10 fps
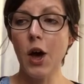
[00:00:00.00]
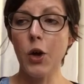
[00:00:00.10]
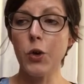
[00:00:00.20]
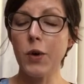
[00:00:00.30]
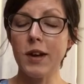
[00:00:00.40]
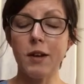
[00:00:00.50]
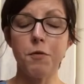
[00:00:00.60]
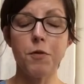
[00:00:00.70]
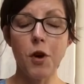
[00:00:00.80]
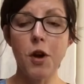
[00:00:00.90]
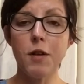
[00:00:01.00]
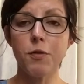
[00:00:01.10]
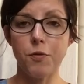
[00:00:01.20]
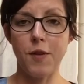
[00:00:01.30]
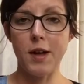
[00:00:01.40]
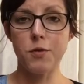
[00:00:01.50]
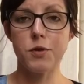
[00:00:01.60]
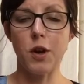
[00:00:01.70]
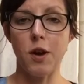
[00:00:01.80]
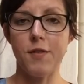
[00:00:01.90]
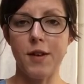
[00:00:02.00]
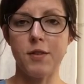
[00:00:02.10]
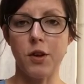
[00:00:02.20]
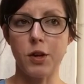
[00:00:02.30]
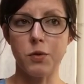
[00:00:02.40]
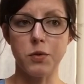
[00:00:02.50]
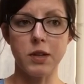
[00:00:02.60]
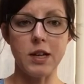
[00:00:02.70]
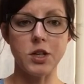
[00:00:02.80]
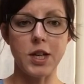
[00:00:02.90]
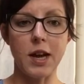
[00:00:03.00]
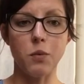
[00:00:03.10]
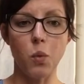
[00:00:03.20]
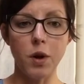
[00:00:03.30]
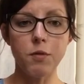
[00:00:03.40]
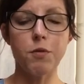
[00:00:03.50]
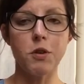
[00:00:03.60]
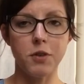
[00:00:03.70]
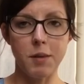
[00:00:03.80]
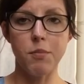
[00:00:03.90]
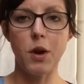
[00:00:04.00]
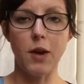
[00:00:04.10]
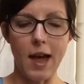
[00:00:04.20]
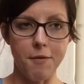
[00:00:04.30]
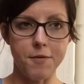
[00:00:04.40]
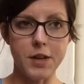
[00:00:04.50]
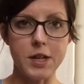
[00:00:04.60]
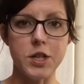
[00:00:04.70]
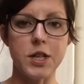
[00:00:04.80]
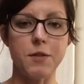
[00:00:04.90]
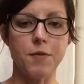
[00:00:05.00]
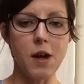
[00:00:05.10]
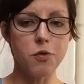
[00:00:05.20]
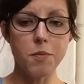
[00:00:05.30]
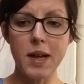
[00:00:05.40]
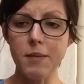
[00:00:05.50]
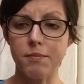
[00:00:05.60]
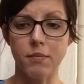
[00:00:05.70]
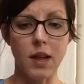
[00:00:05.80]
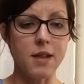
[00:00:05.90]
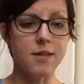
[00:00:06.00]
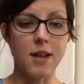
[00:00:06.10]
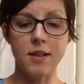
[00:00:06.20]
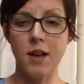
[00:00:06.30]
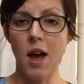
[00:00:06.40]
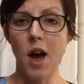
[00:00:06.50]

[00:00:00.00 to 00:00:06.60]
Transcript: who had had 5 failed IVF cycles, and she had 1 frozen embryo left, and she found me and said,